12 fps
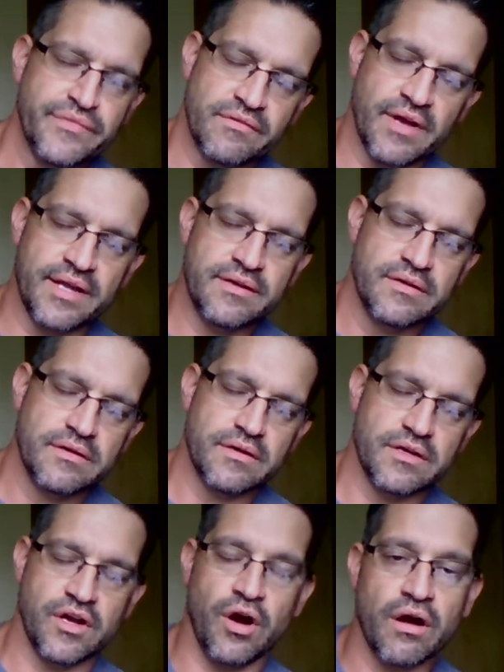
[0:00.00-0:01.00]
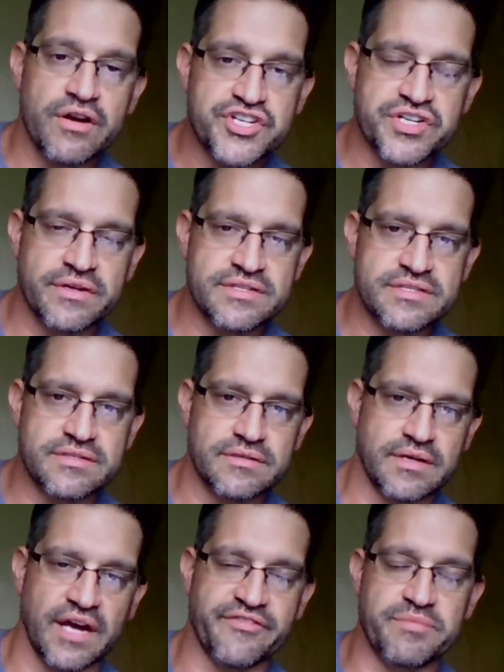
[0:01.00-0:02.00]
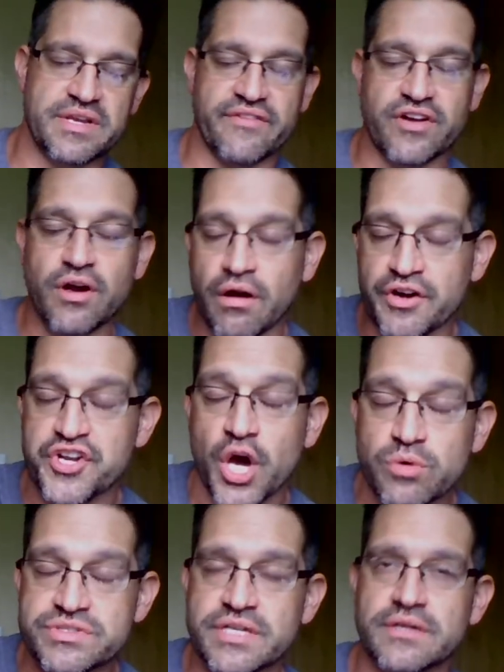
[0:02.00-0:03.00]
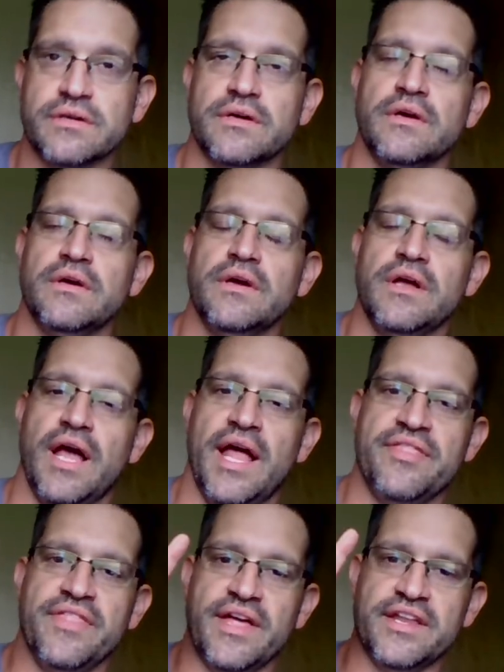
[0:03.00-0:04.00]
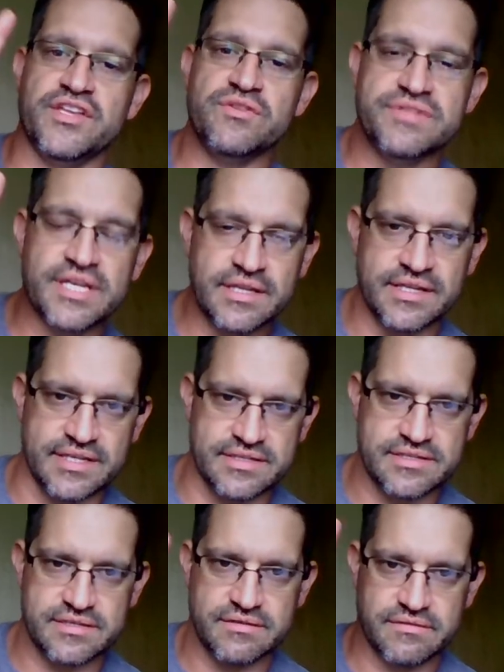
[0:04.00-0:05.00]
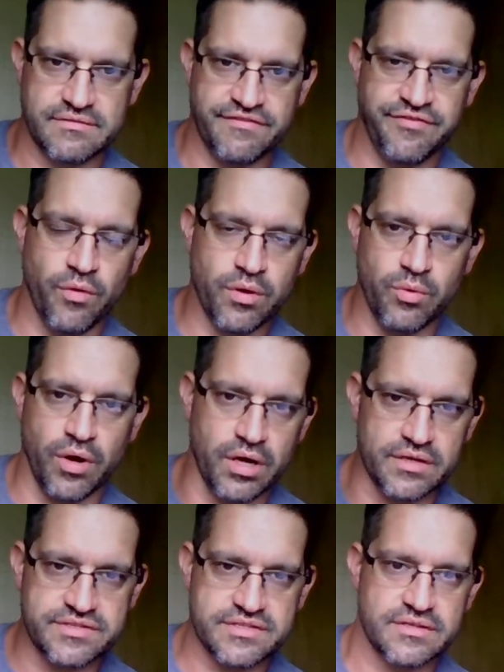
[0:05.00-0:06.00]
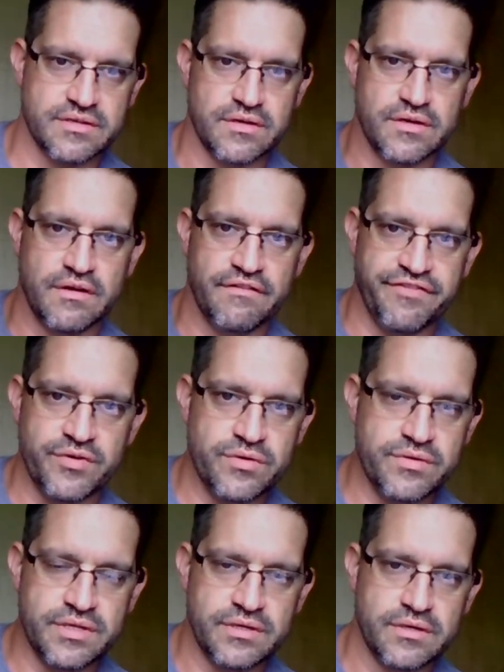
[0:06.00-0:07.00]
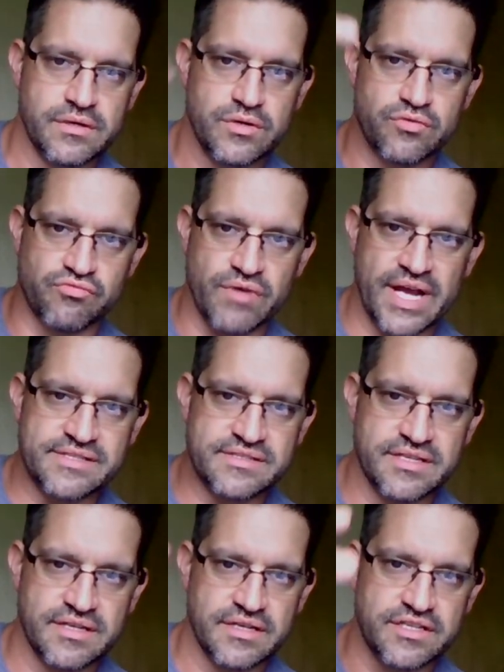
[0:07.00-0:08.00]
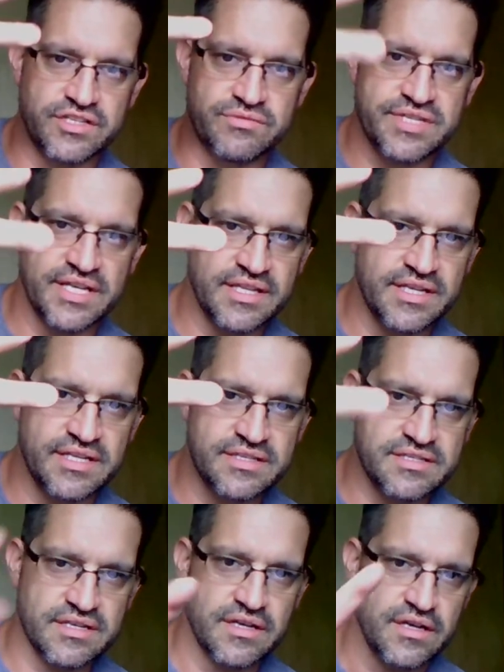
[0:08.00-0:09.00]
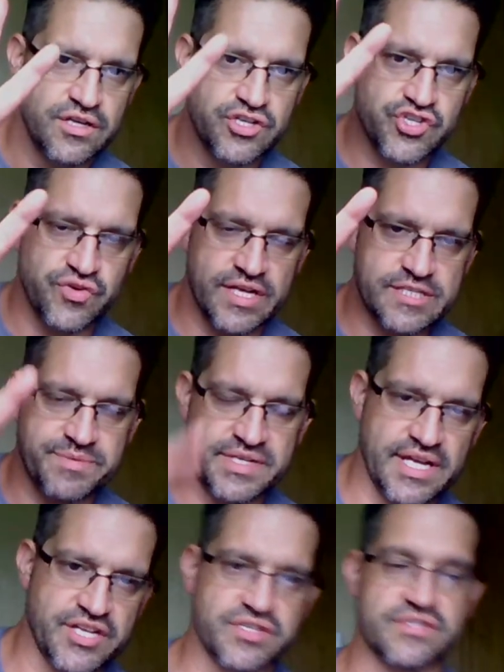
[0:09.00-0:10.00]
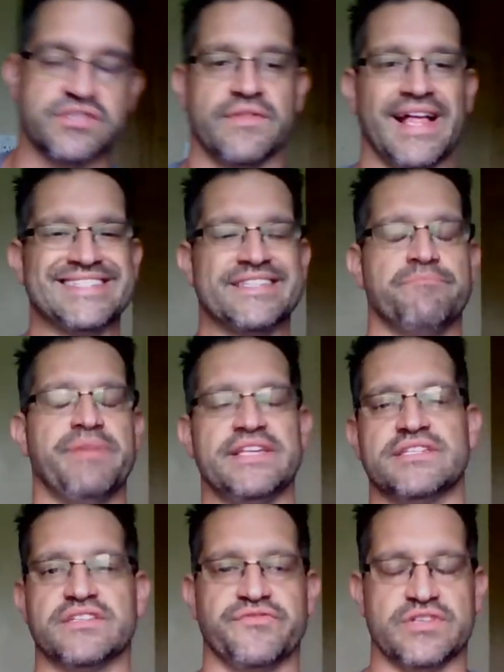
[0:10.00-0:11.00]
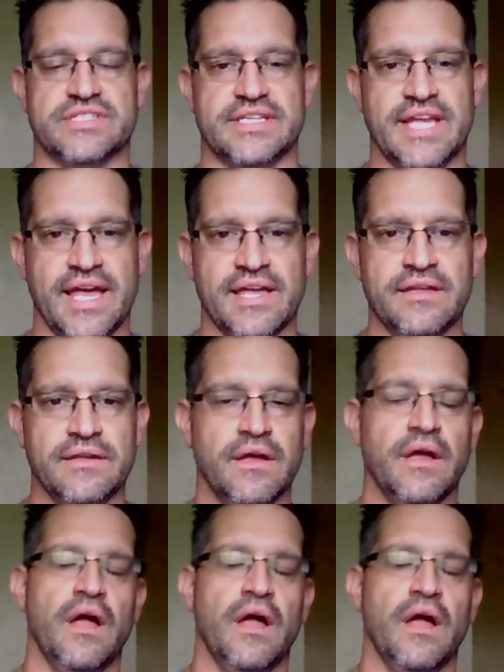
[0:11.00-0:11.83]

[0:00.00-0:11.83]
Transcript: right? Car insurance, God forbid you have a car note. And then utilities, 4 walls. Food, rent, utilities, transportation. So that's the basics for today,